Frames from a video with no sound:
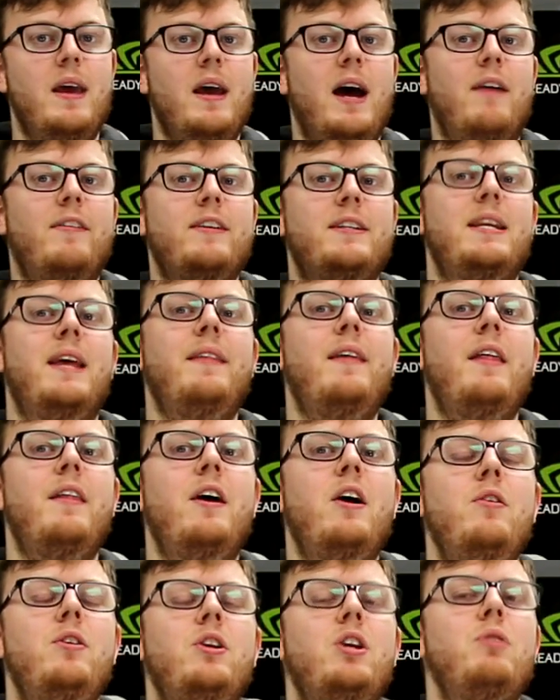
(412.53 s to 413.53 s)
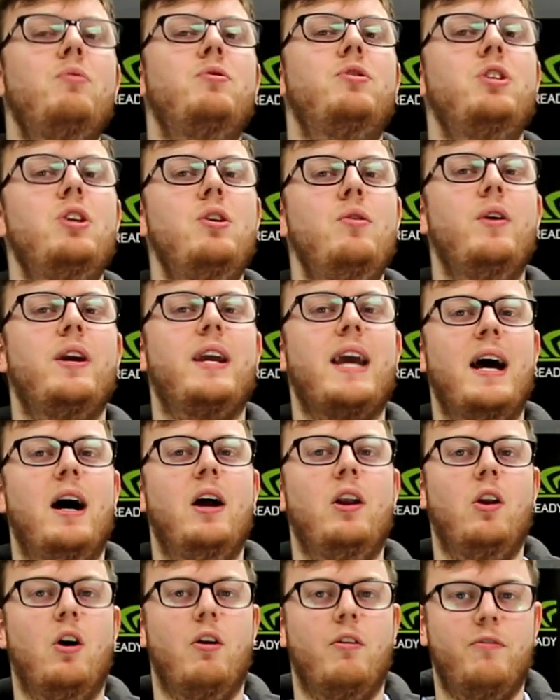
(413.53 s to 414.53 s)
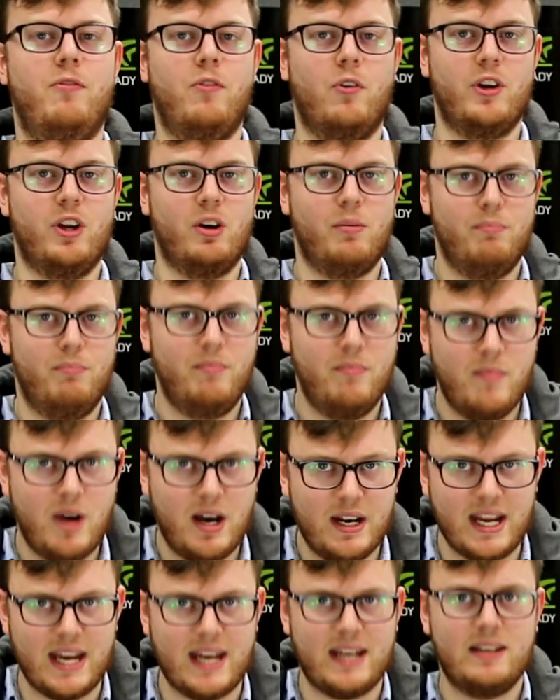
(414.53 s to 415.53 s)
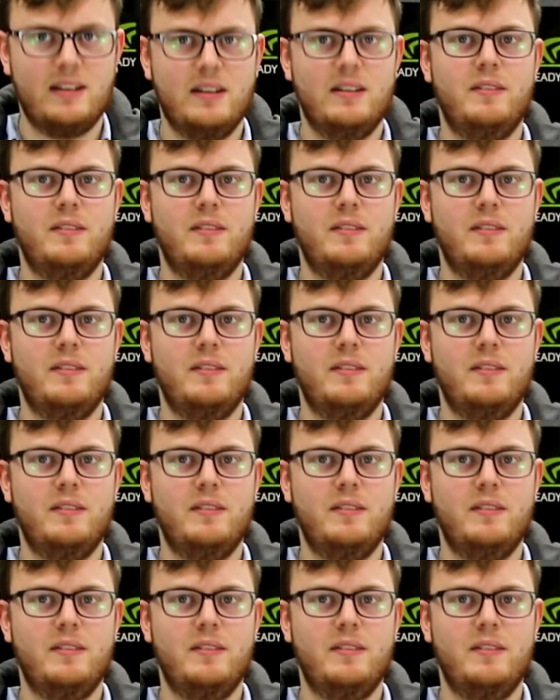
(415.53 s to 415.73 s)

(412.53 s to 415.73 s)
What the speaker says: Having said that though, you do get a lot for your money.